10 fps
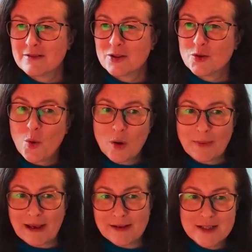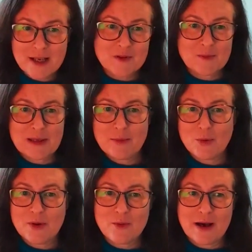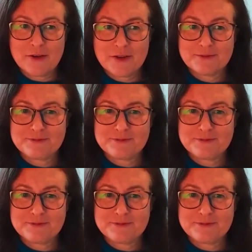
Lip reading: talk about in terms of people with wealth?